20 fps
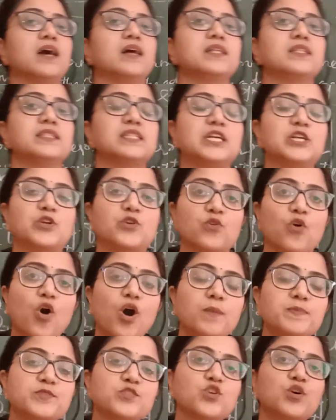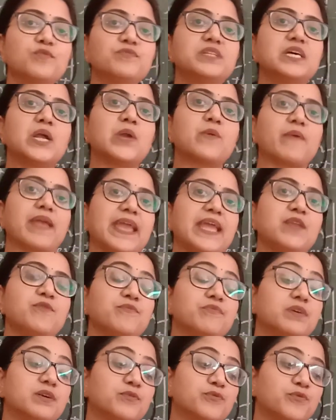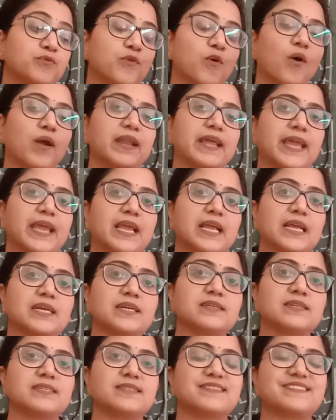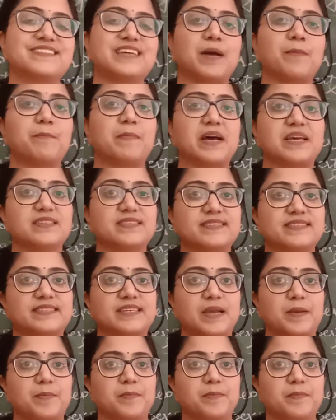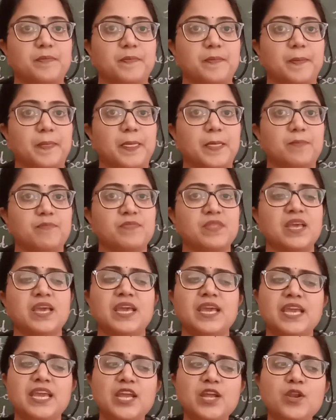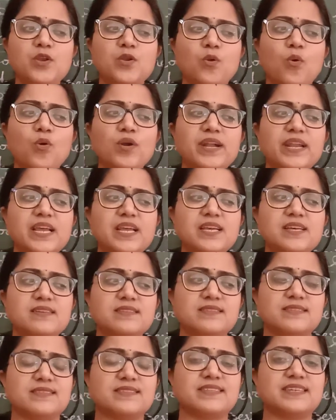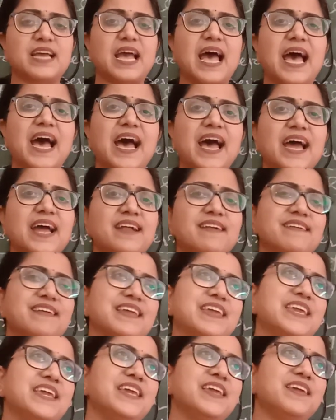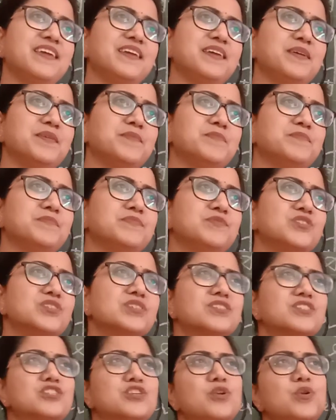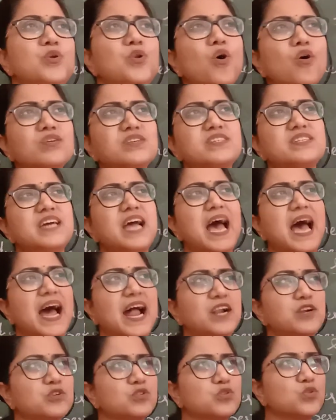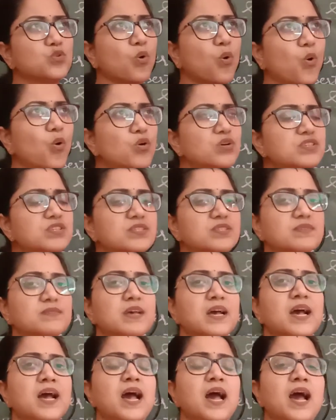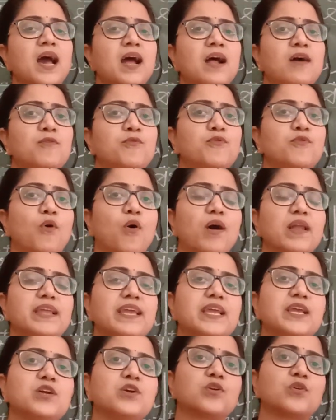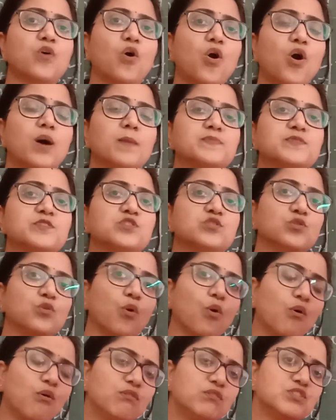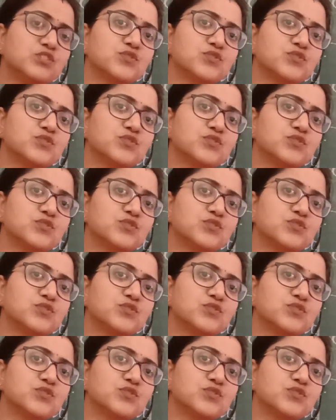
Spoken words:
the drops of the rain were falling step by step. He noticed and he just looked at those falling crops, those